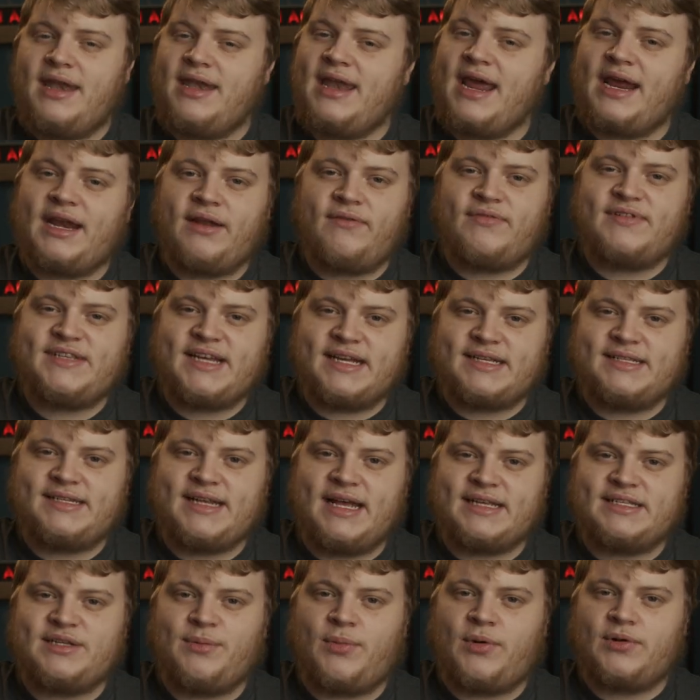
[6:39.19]
Negative six
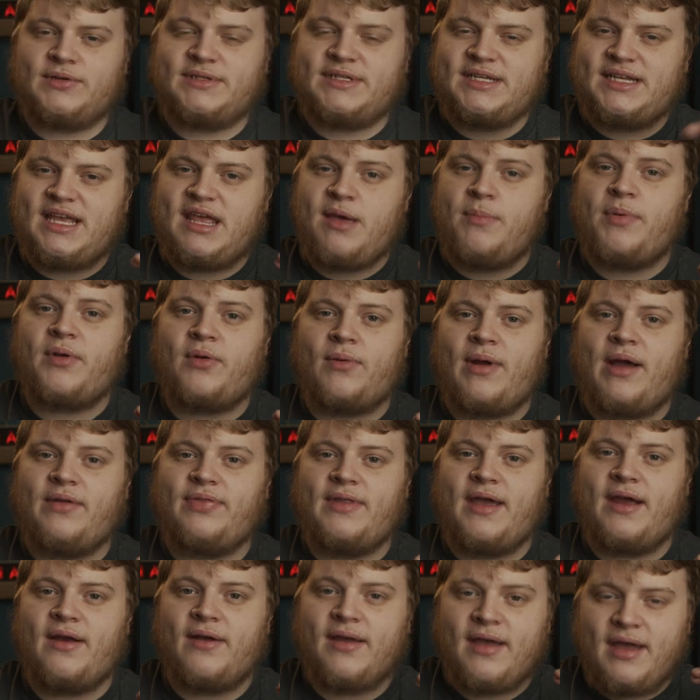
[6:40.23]
decibels, keep it
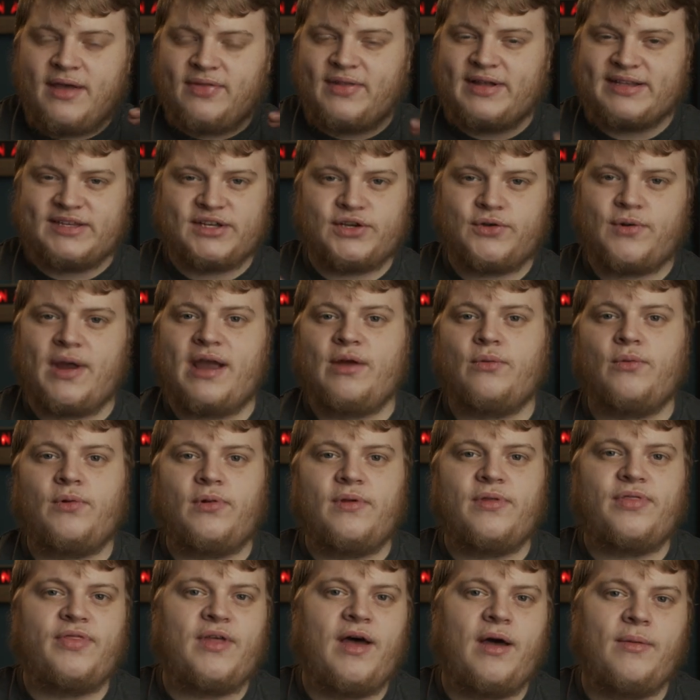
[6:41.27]
around there. That's a great
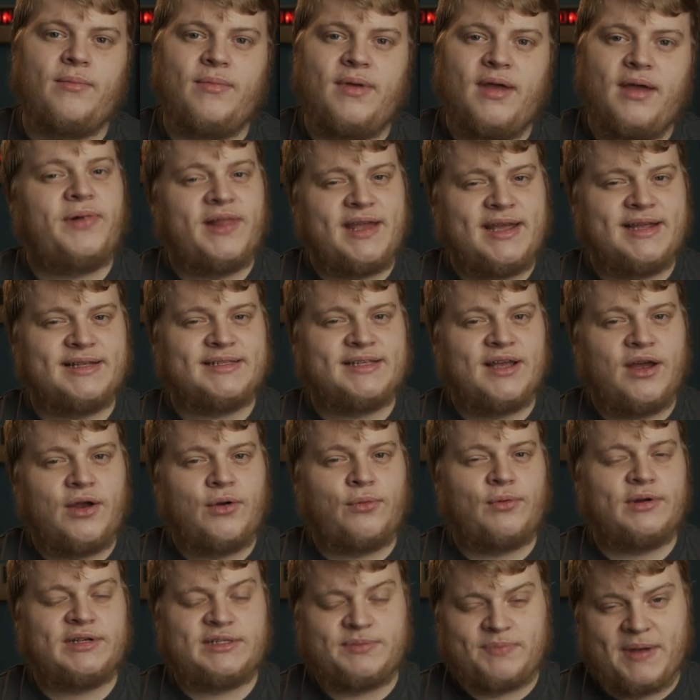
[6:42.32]
rule of thumb. Please
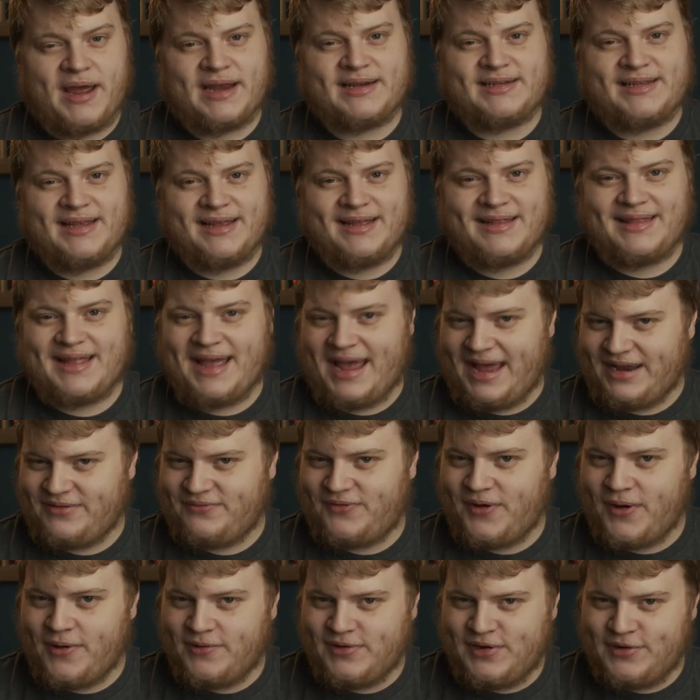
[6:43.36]
respect the
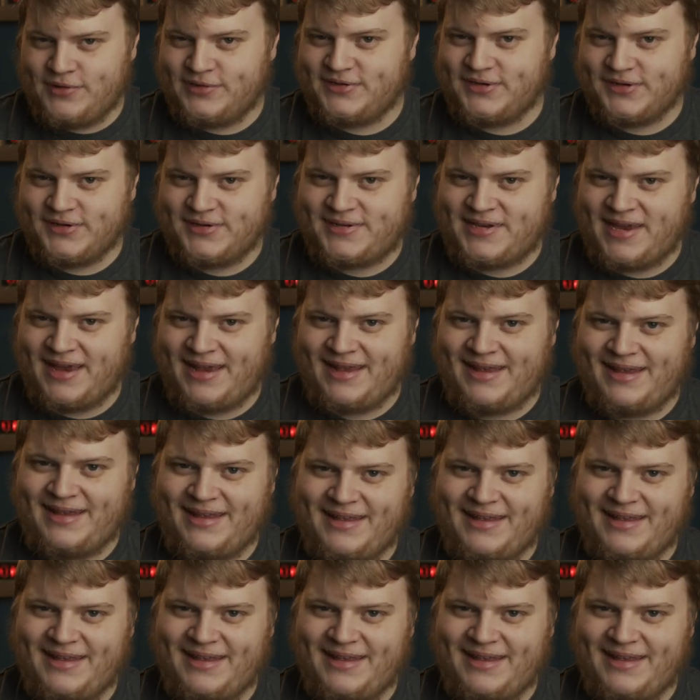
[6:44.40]
headphone users.